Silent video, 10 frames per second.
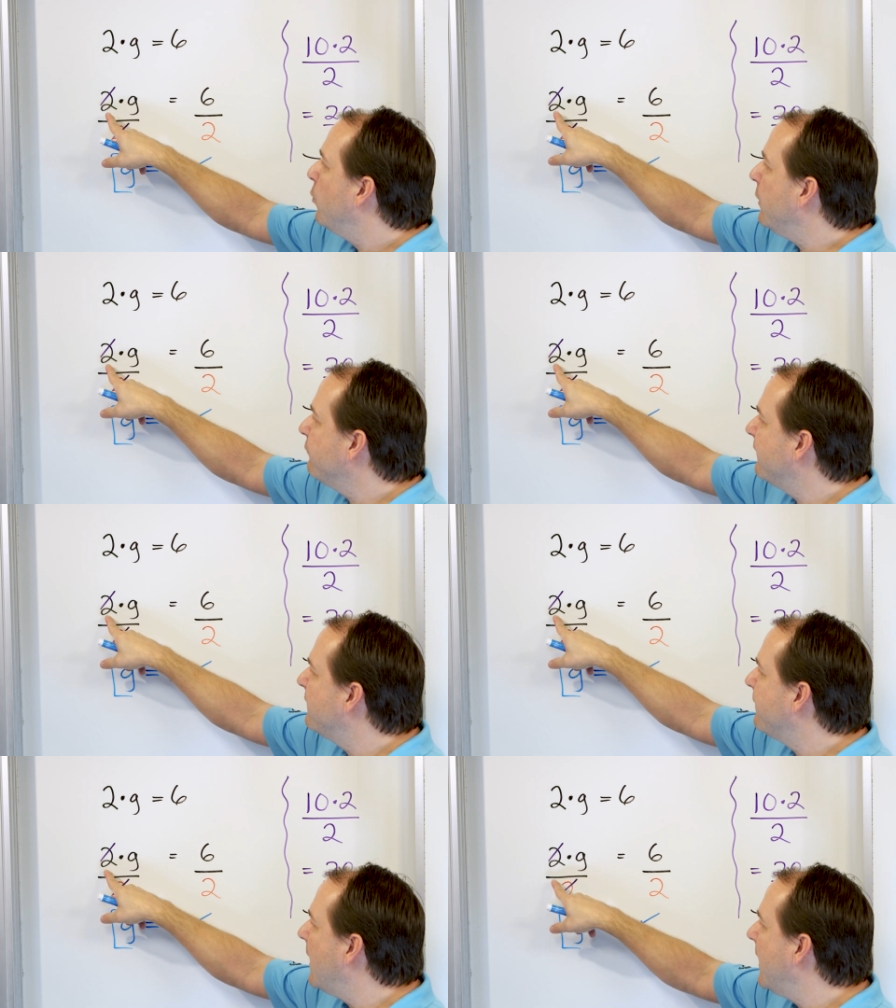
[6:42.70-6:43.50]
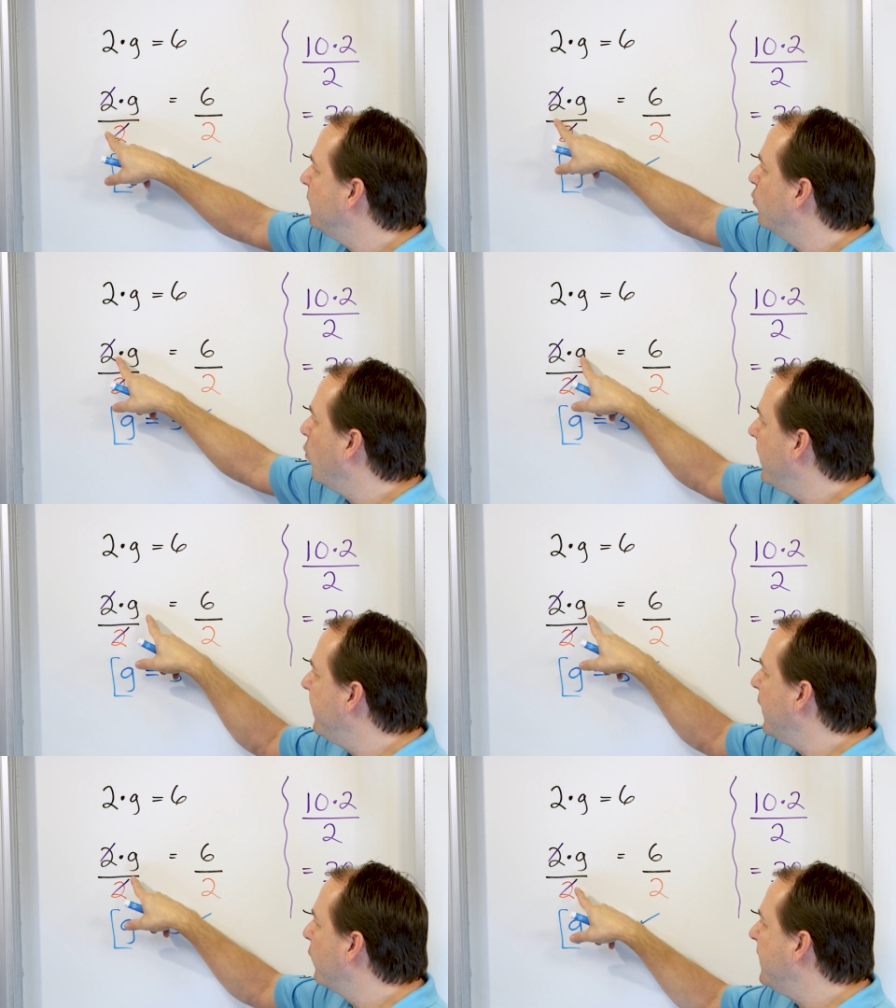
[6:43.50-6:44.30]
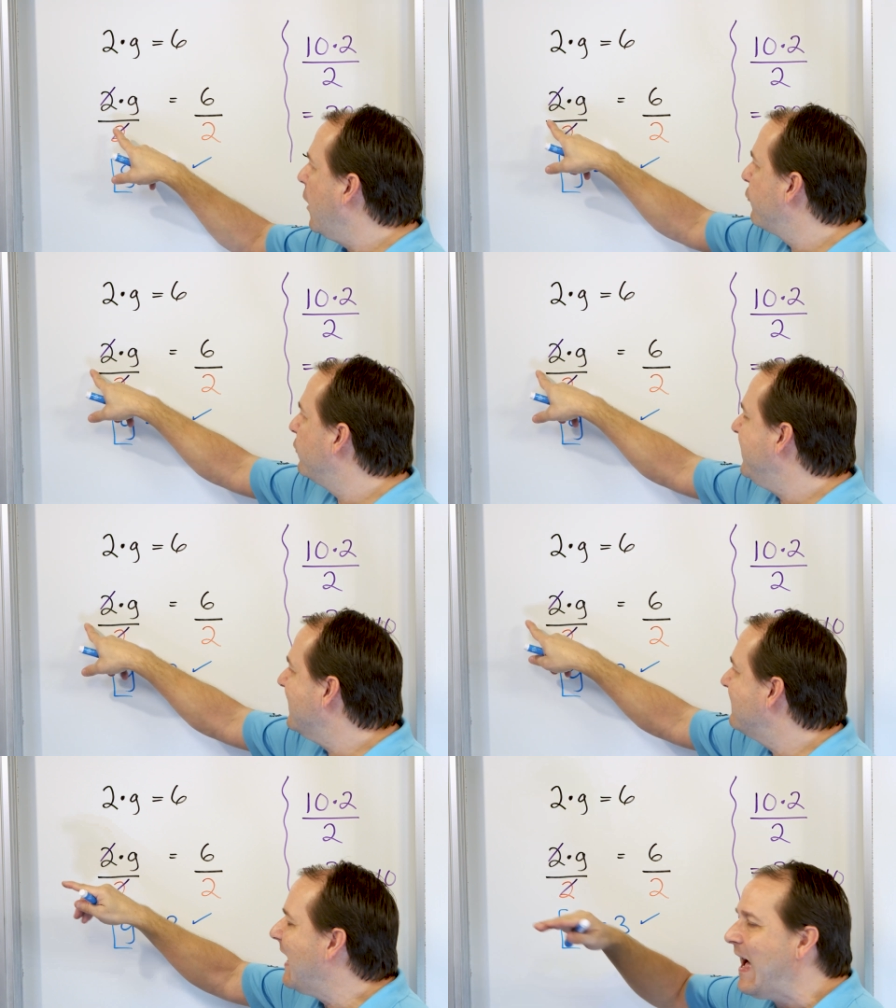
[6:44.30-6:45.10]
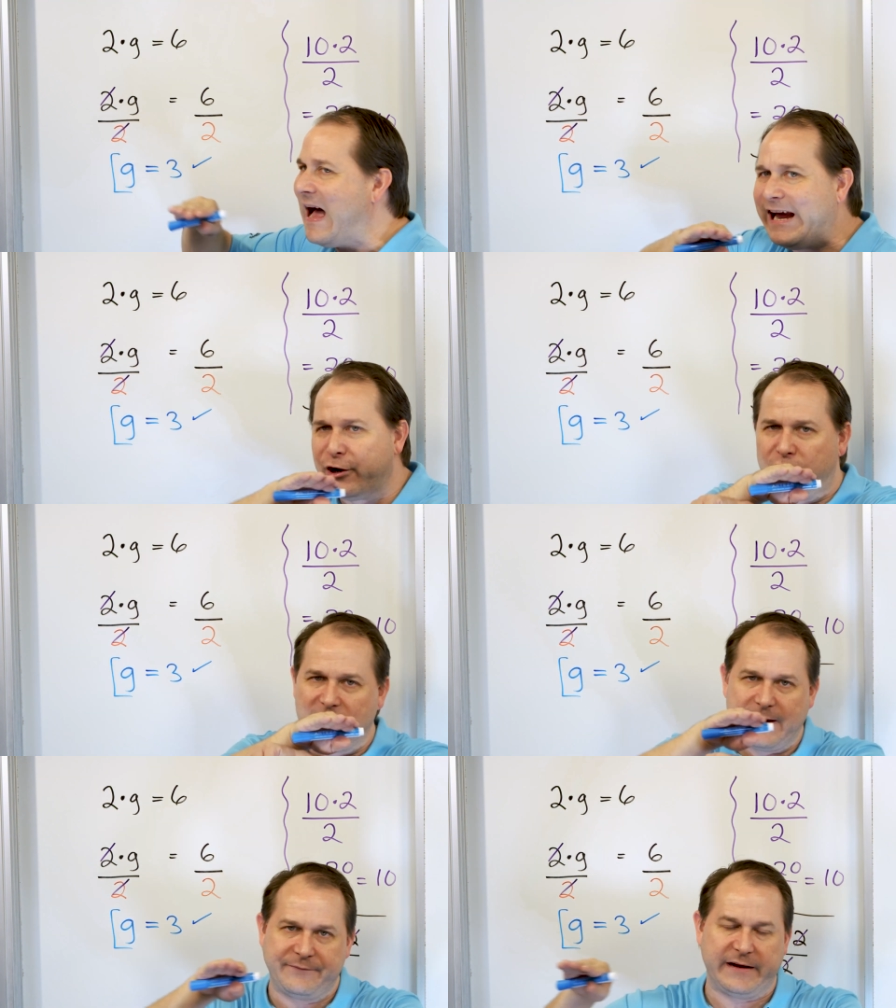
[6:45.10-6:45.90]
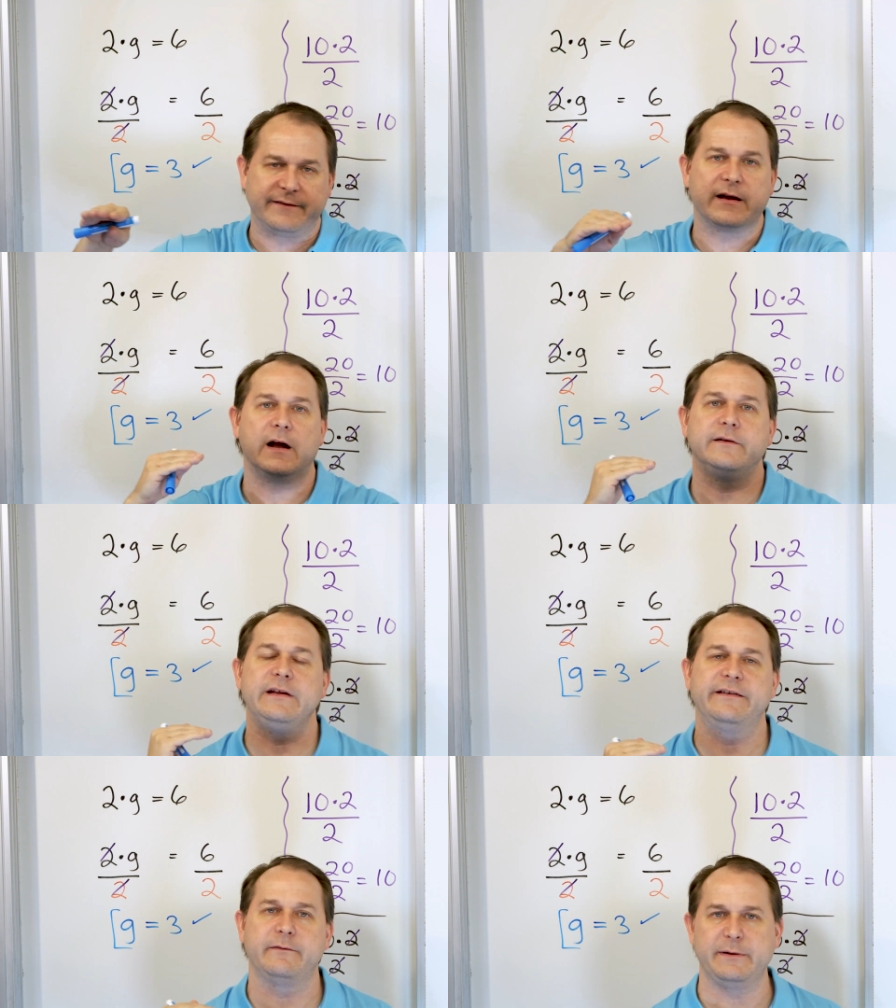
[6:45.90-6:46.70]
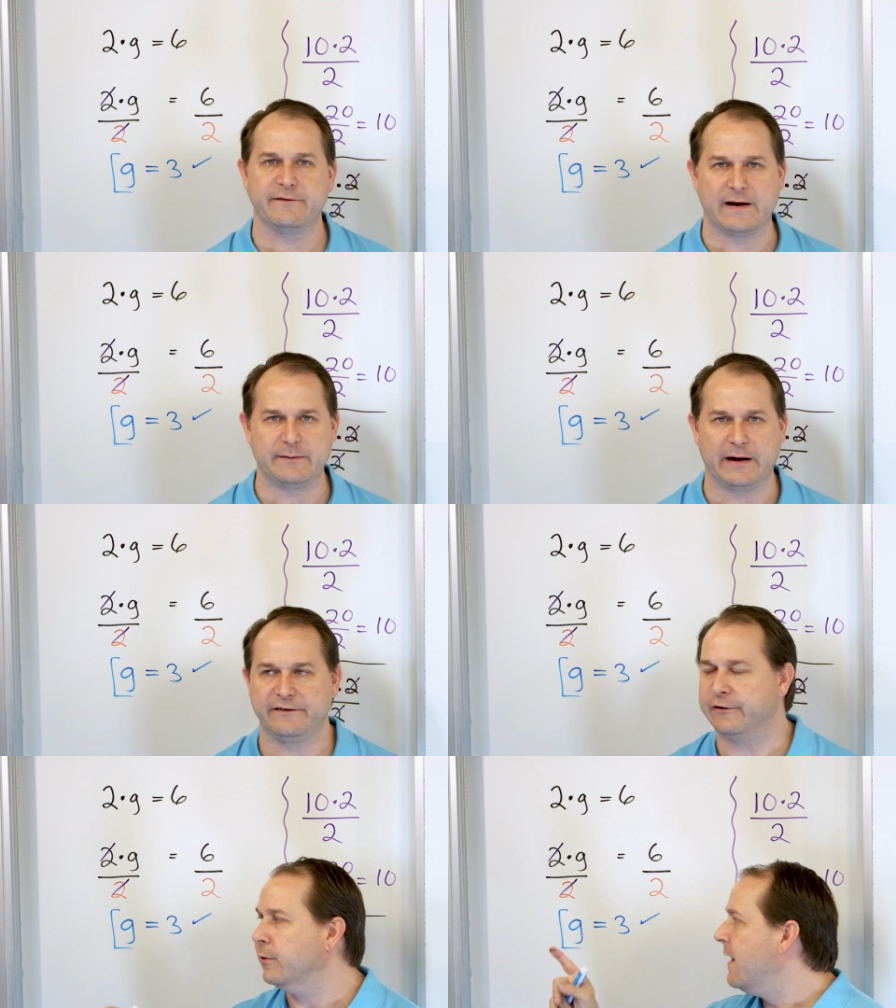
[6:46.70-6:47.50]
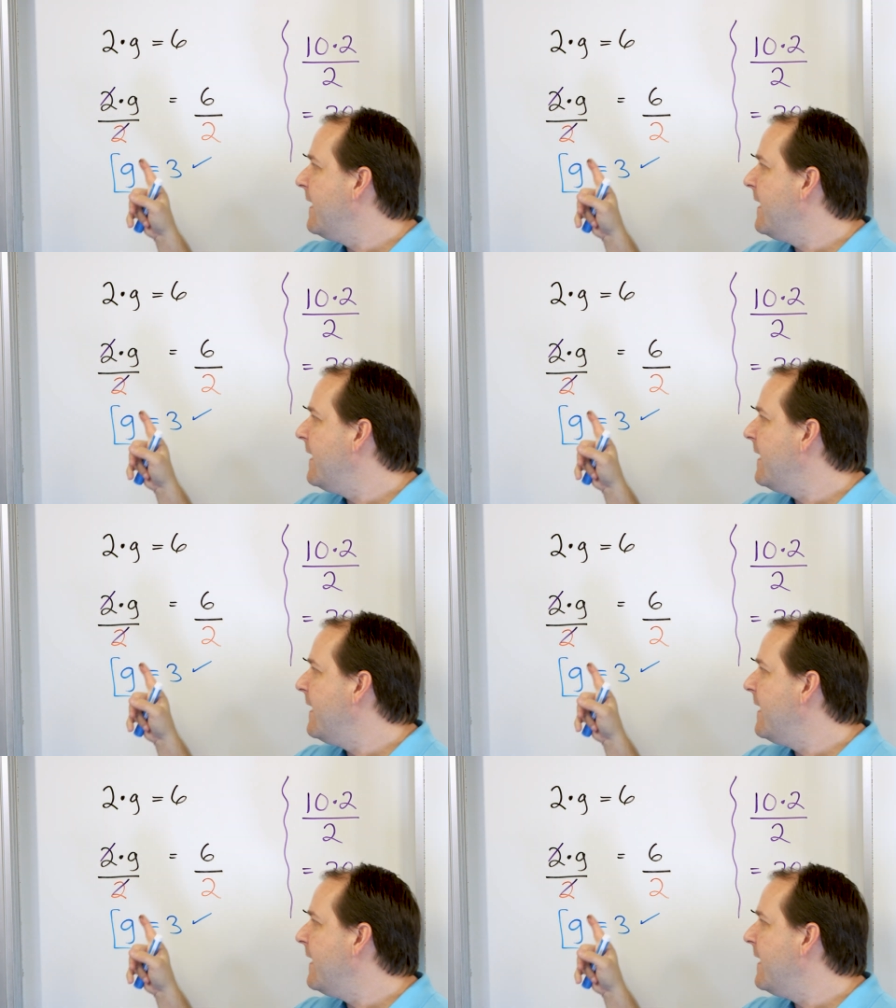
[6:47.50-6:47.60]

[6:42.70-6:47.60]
We don't just divide one thing or the other. The entire left-hand side needs to be divided by 2.